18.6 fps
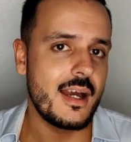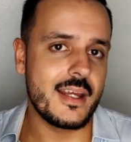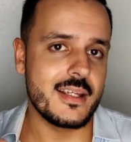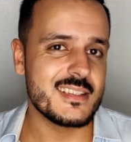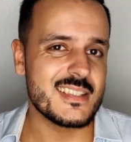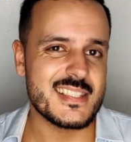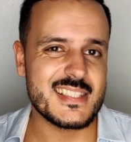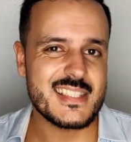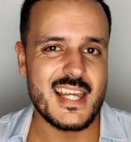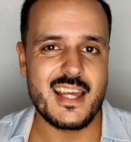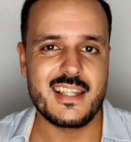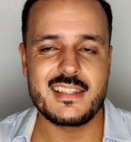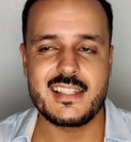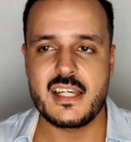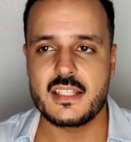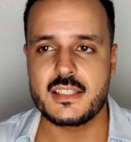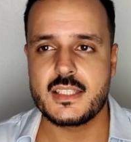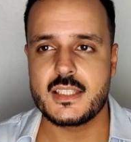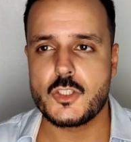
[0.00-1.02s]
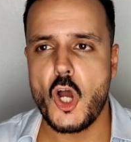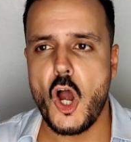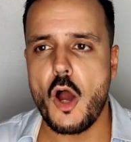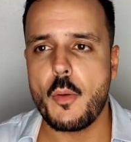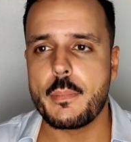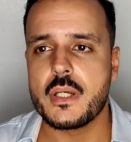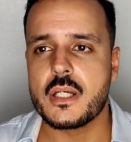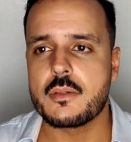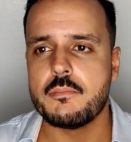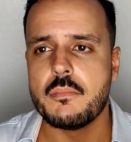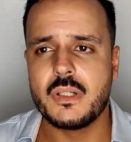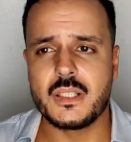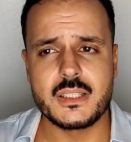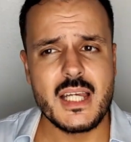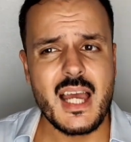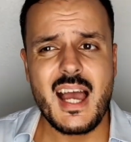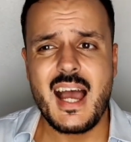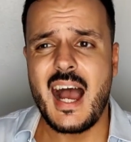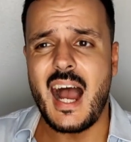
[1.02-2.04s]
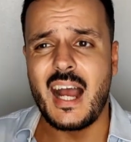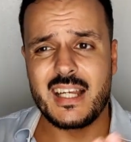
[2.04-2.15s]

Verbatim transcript: I understand that topic, but